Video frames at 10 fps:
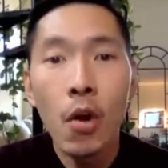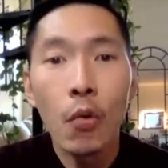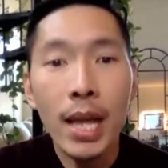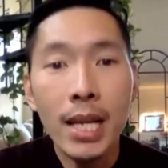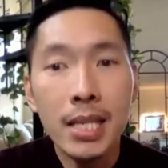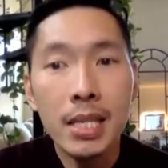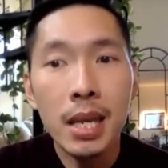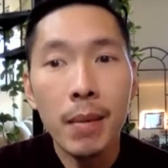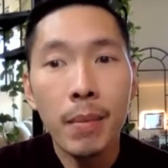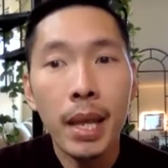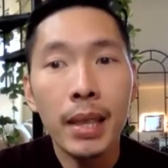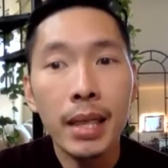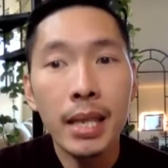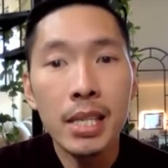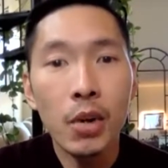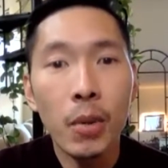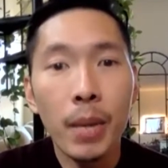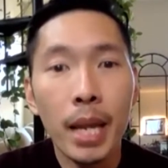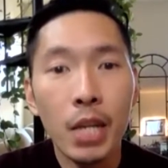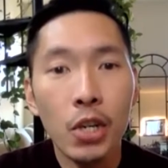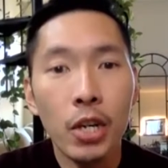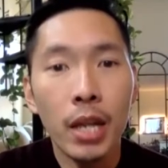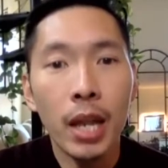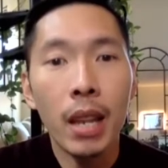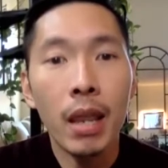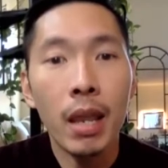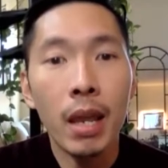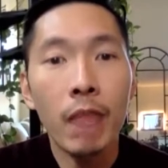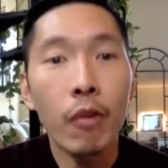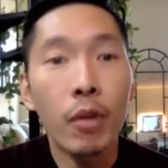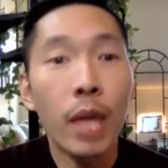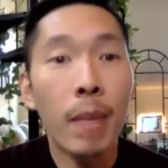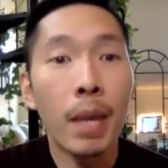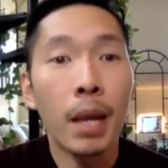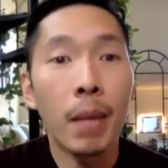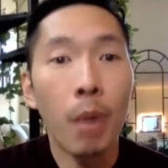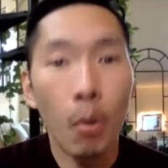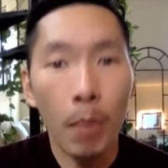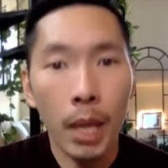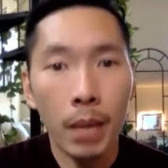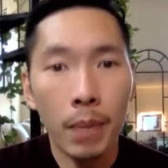Racism, and Discrimination in the Infodemic Moment.